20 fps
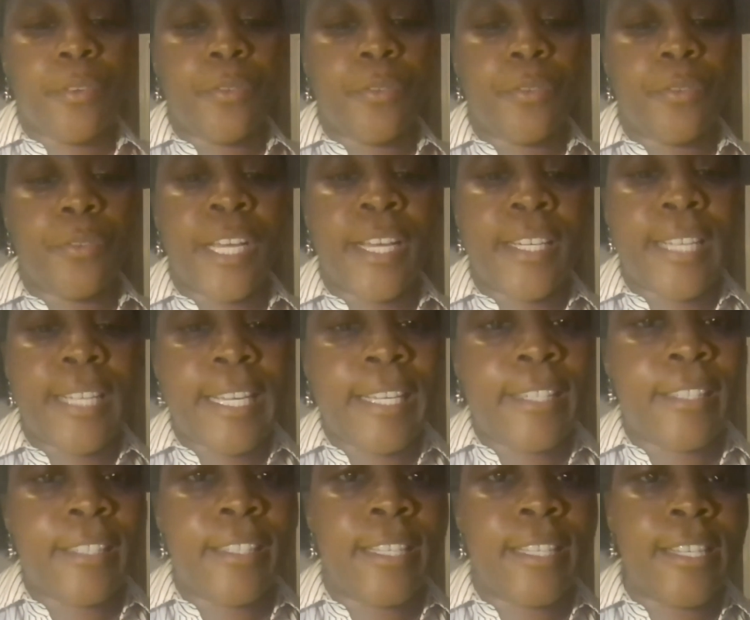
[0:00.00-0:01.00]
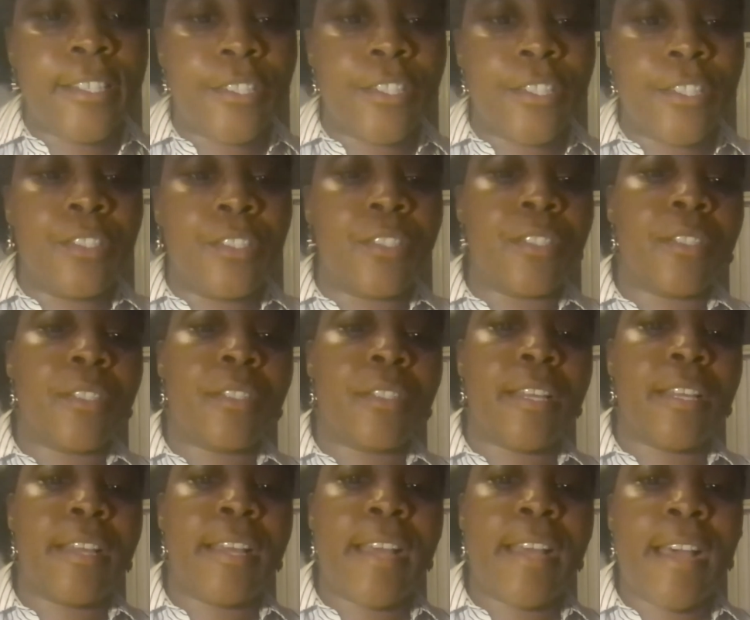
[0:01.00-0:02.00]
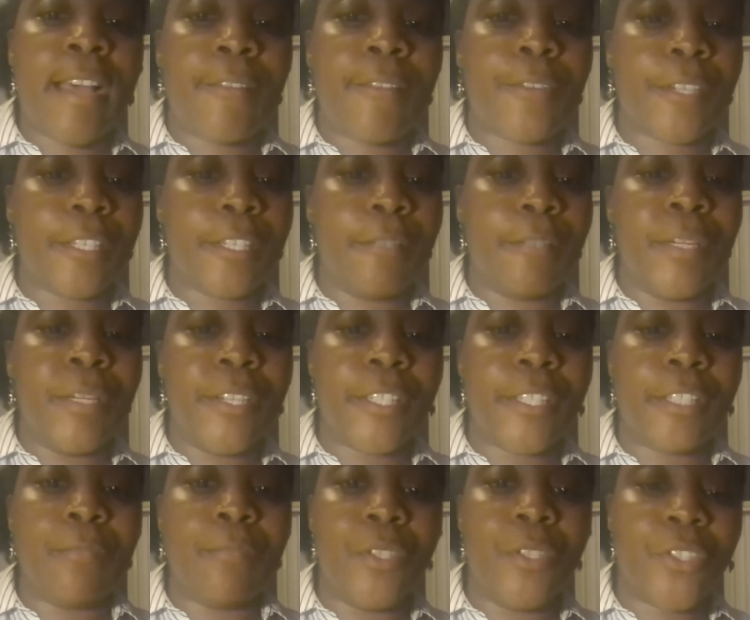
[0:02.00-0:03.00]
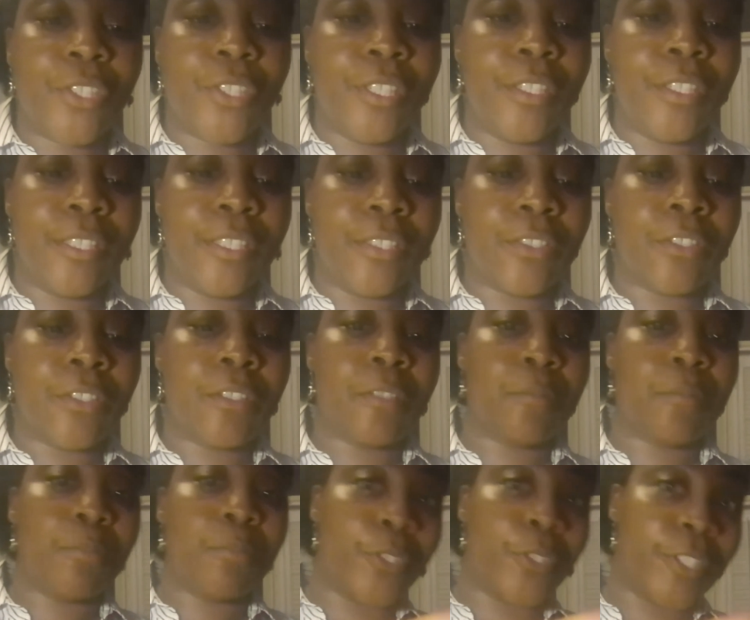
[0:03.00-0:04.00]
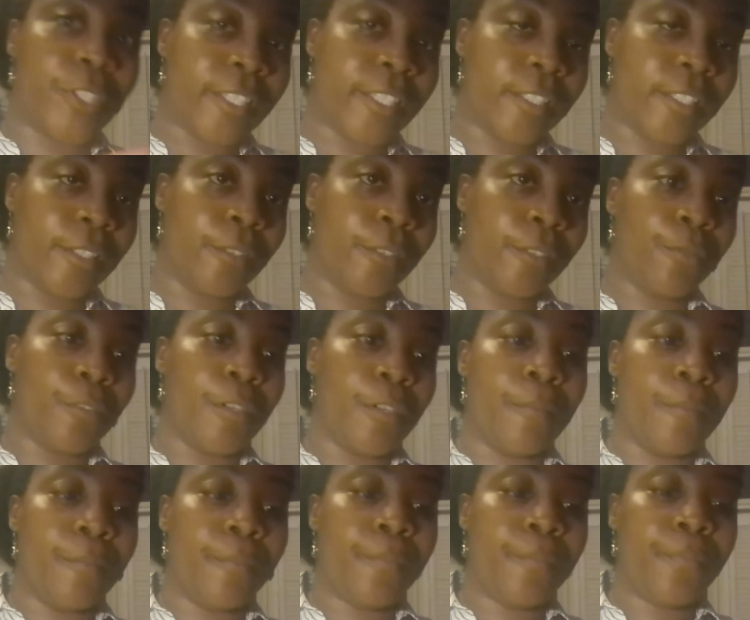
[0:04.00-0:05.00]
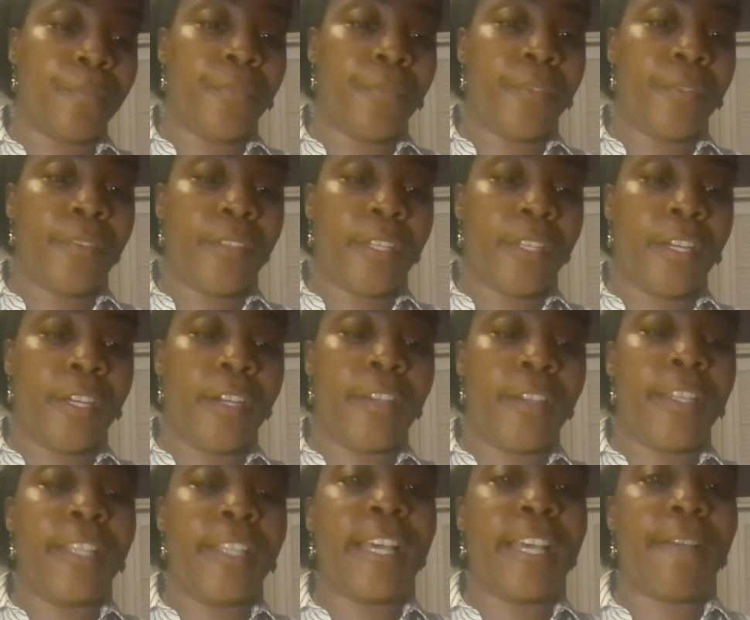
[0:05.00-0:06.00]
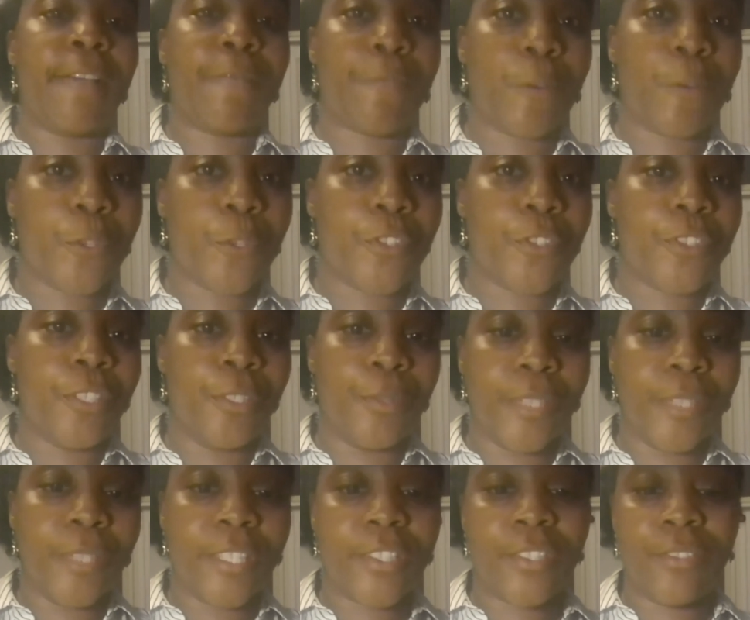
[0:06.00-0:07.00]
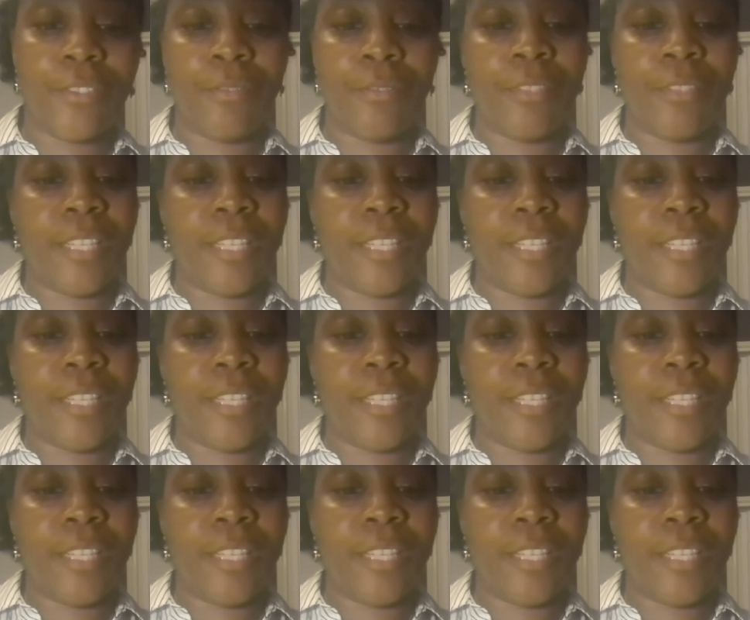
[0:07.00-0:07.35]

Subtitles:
that analyzes African American missionaries, particularly from in that first generation,